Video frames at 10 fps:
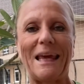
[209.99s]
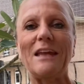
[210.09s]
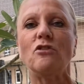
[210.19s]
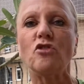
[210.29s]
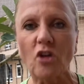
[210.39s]

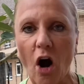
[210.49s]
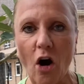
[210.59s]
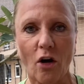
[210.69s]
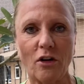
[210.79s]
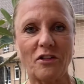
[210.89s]
in
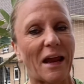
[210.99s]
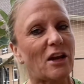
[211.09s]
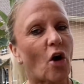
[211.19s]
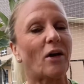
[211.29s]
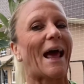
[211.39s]
charge
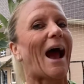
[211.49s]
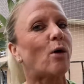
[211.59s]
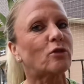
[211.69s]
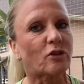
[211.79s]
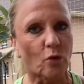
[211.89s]
and not
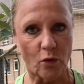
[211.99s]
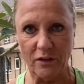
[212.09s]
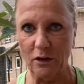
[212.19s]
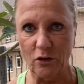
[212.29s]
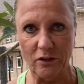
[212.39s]

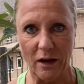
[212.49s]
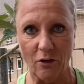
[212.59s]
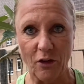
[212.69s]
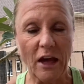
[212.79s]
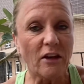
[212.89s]
outsourcing yourself
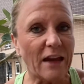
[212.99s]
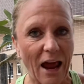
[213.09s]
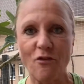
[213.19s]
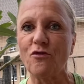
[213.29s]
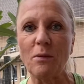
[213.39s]
to
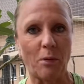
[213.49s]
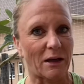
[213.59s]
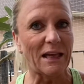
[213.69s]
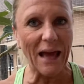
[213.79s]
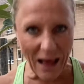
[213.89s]

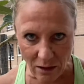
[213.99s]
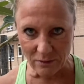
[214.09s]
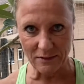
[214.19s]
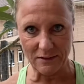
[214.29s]
everybody else.